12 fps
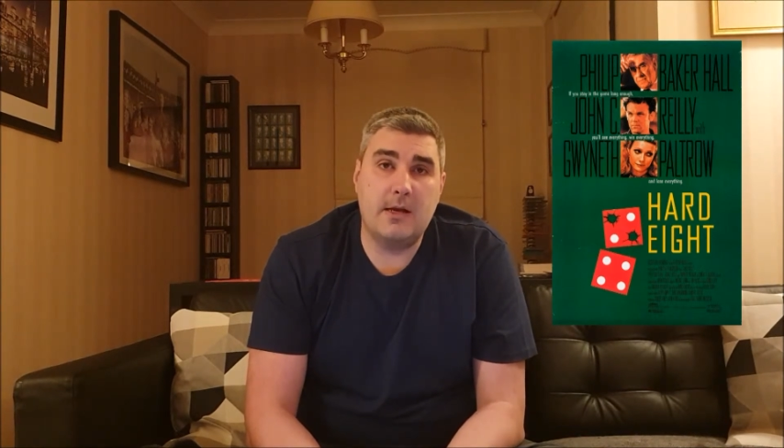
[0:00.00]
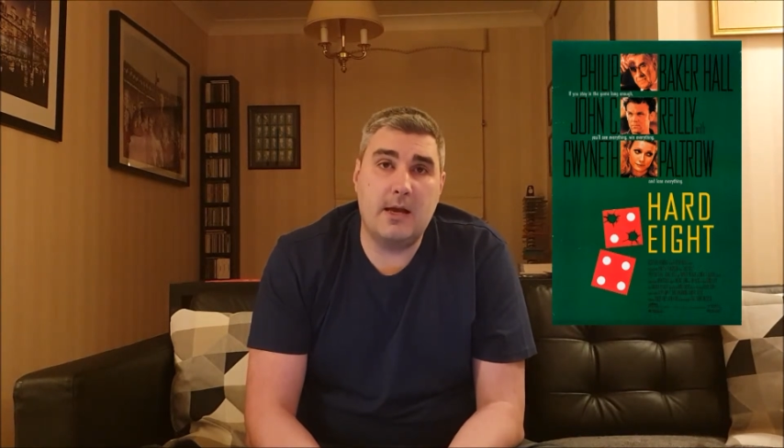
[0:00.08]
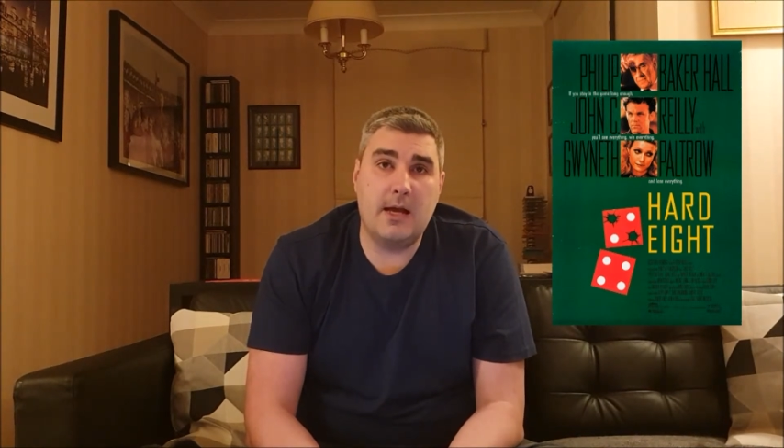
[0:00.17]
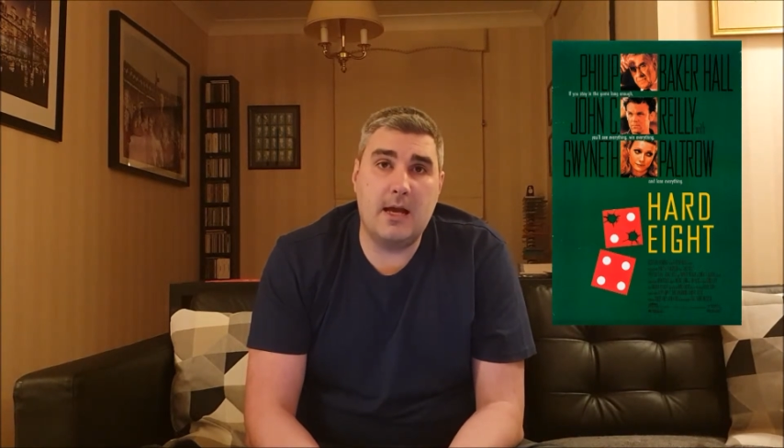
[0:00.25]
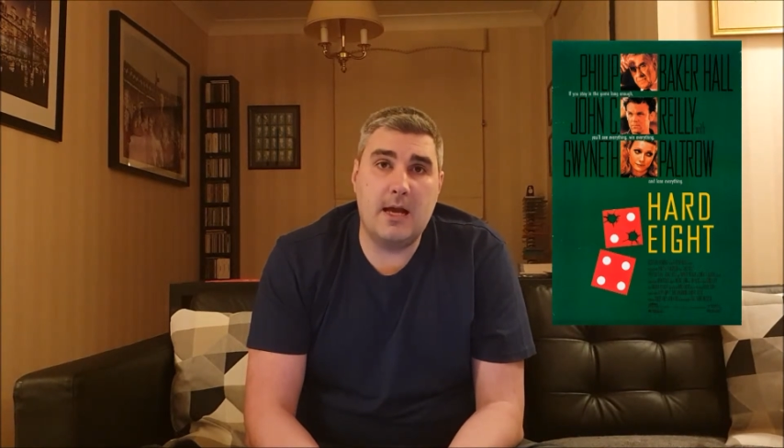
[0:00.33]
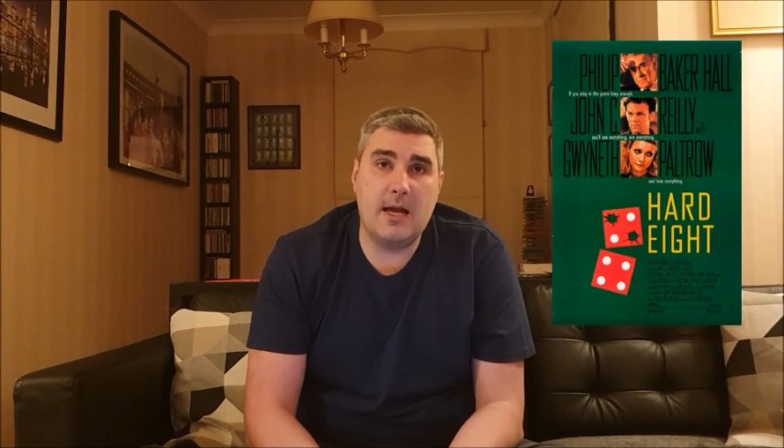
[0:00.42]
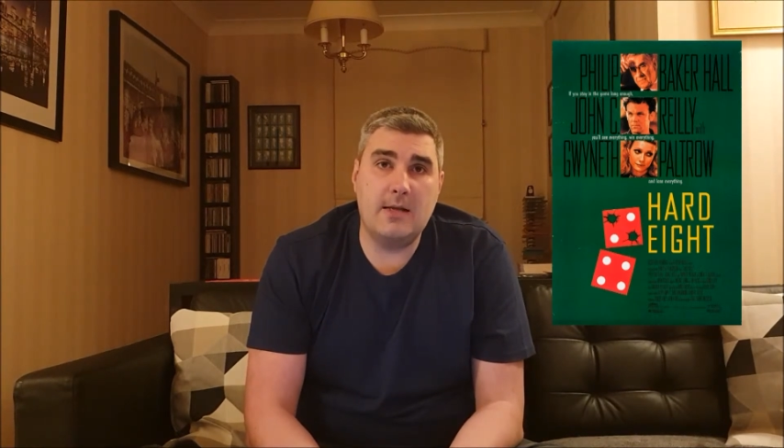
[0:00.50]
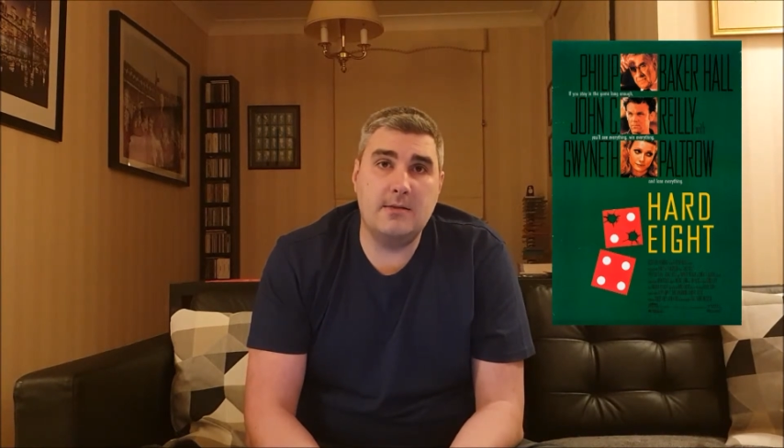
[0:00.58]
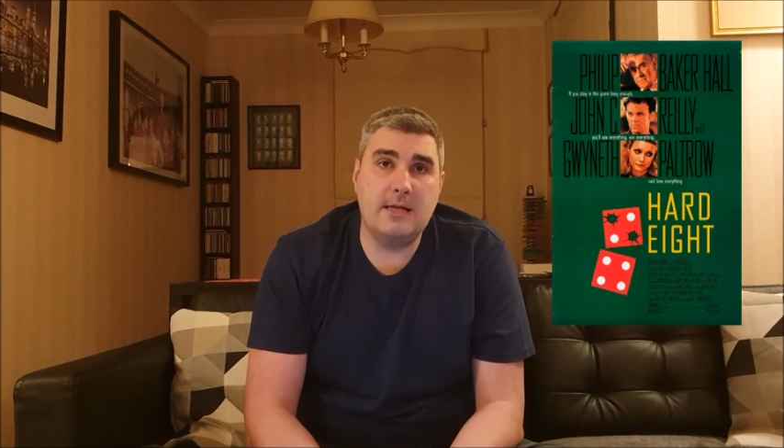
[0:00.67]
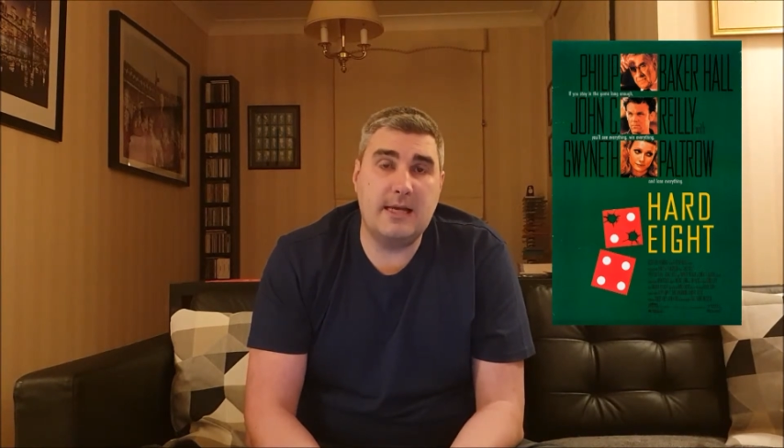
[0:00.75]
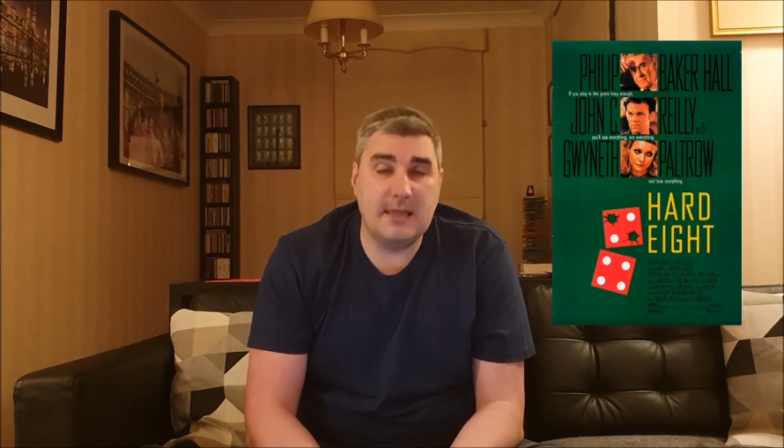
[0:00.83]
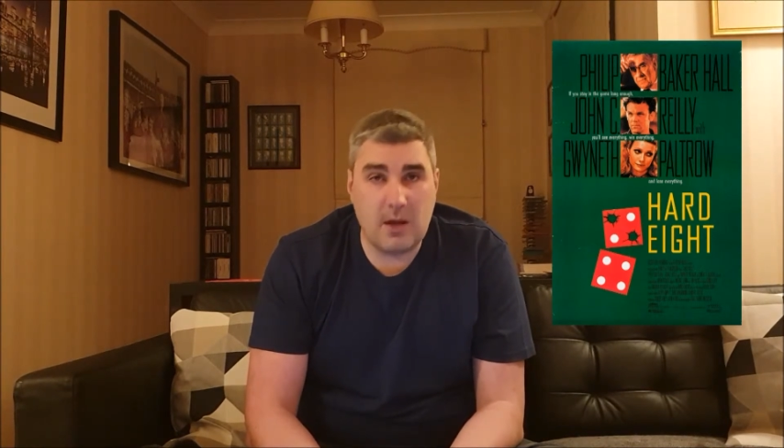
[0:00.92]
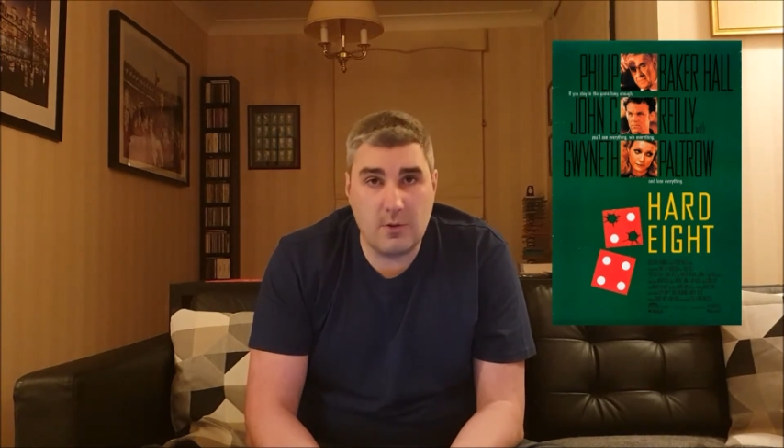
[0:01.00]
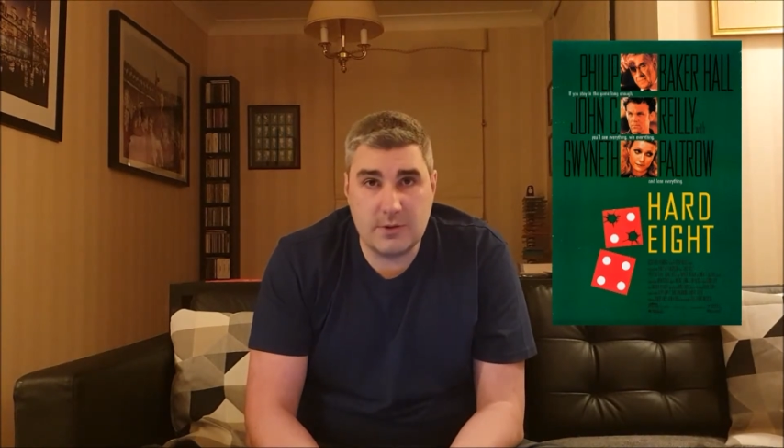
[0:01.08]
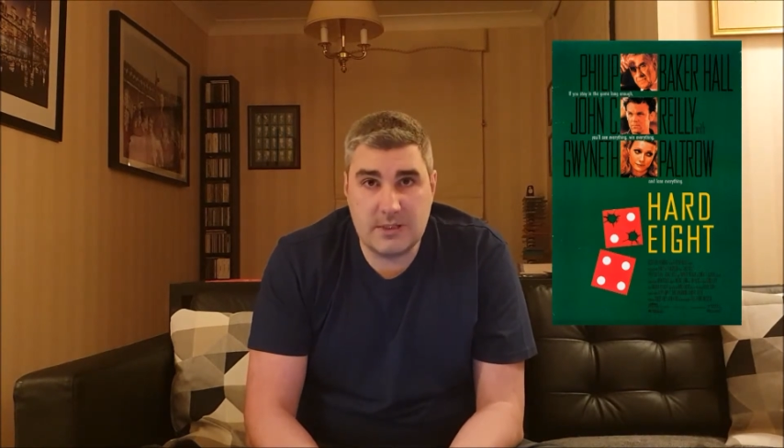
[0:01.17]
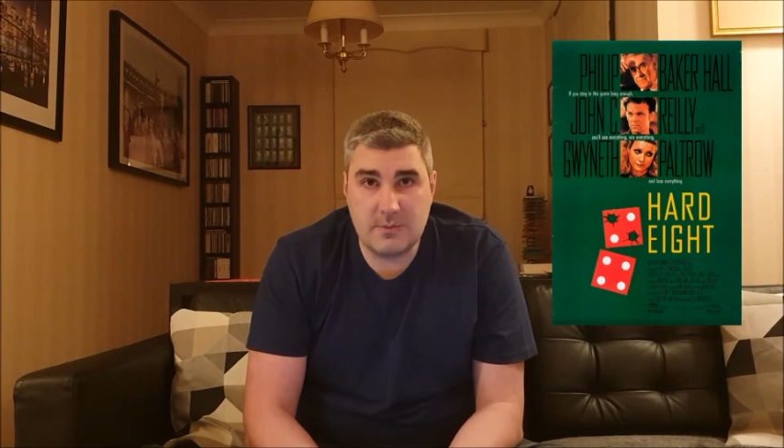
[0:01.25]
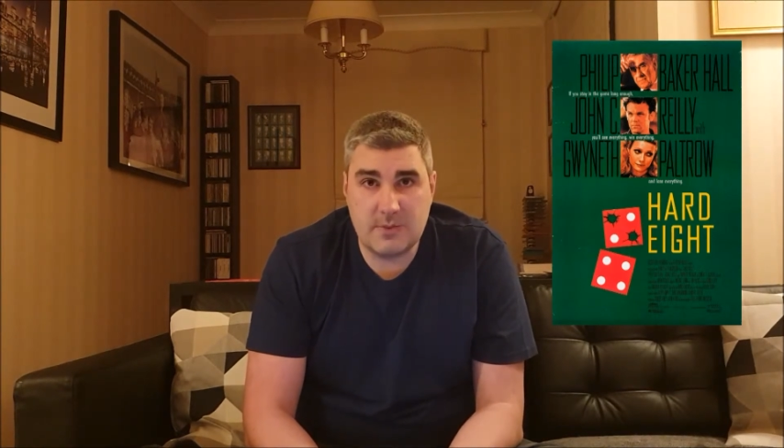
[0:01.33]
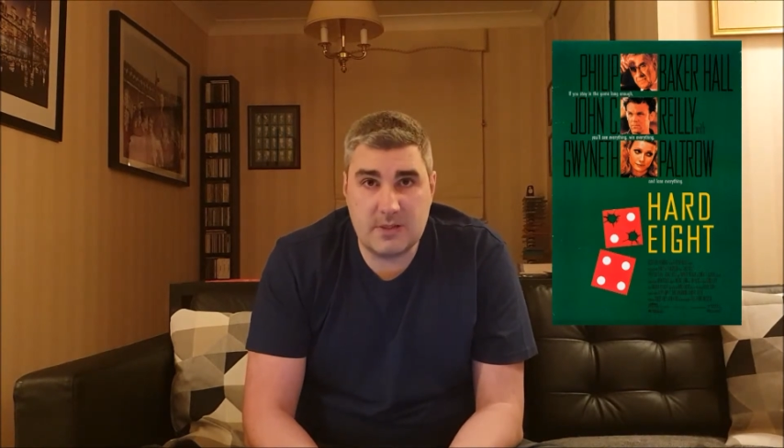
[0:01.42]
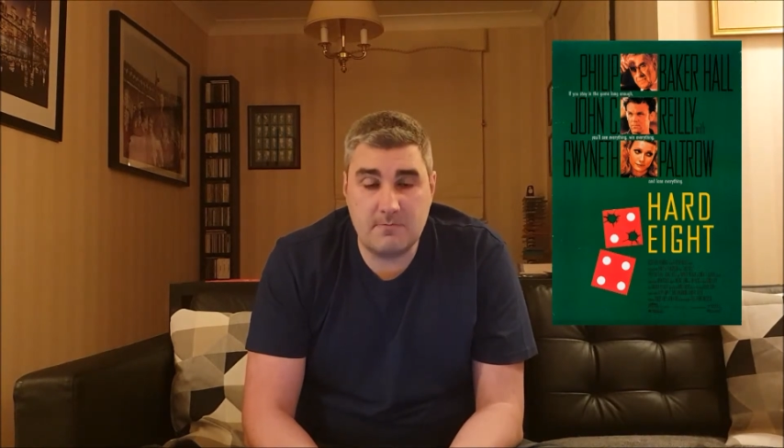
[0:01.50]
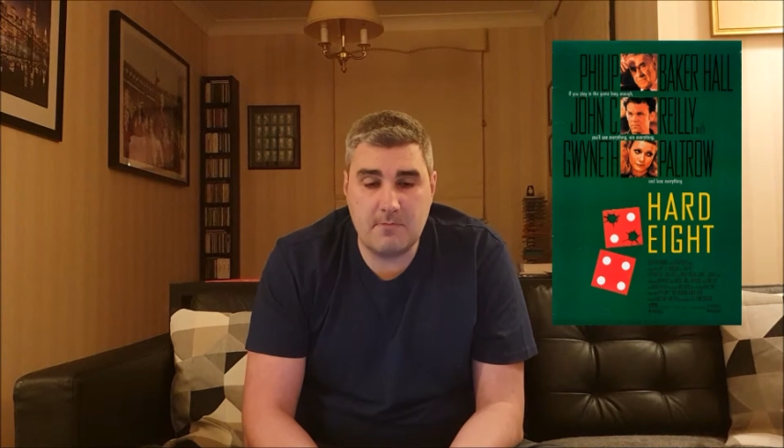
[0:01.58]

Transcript: And he loans him some